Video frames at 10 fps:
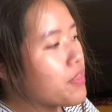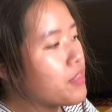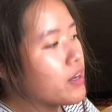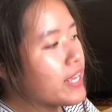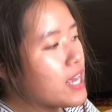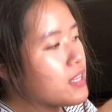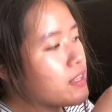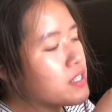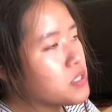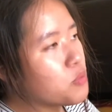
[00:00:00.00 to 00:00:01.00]
Again,
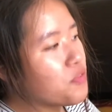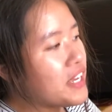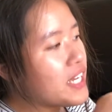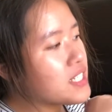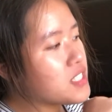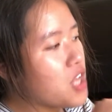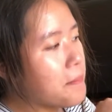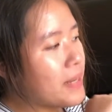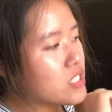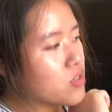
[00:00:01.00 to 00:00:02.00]
this movie is not
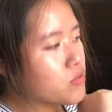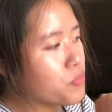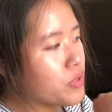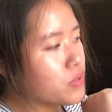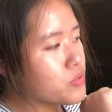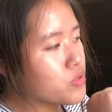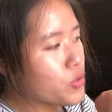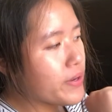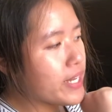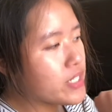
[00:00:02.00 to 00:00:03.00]
based on real
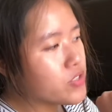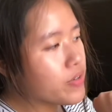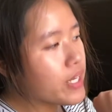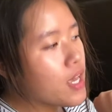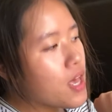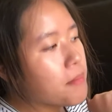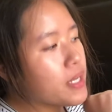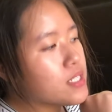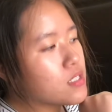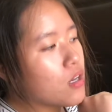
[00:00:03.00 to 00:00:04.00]
story history, but
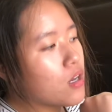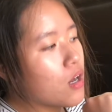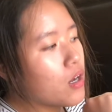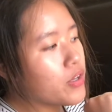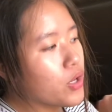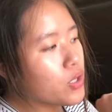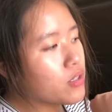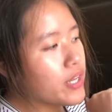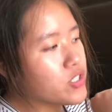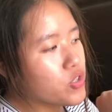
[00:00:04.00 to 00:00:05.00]
it's a good
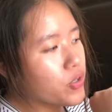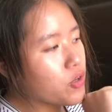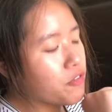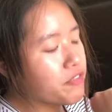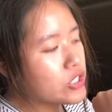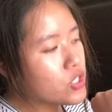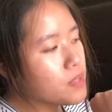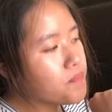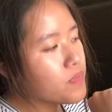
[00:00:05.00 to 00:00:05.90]
historical fiction.